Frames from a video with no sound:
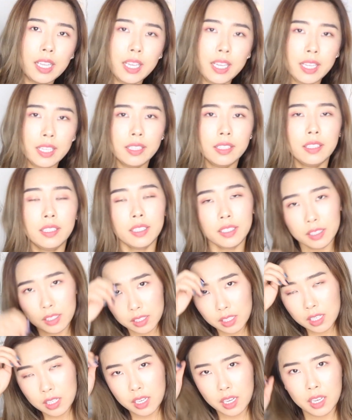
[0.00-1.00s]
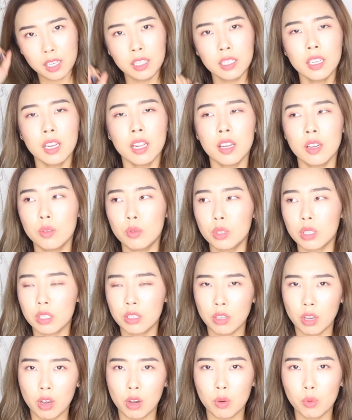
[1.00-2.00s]
And this, again, it would
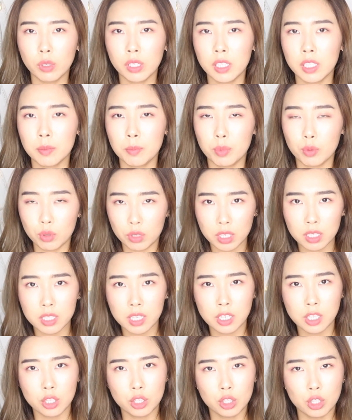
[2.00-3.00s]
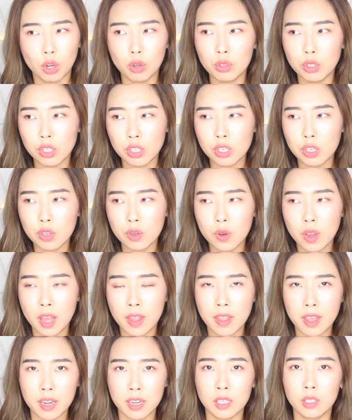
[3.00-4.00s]
go with the booties I just showed you,
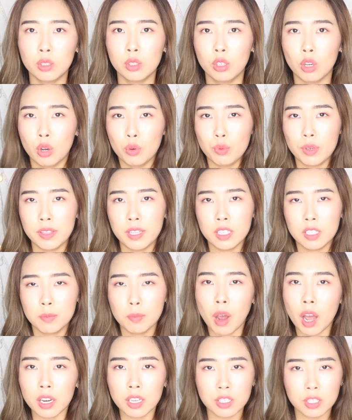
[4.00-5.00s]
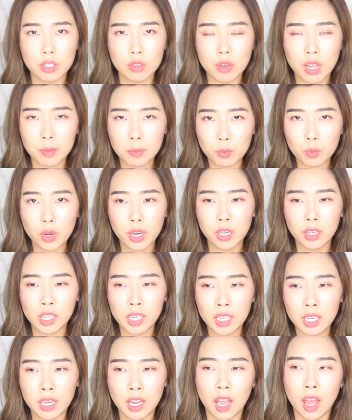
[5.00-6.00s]
and then it'll go with this bodysuit I'm
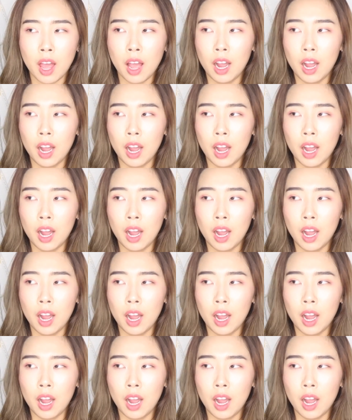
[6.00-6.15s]
wearing.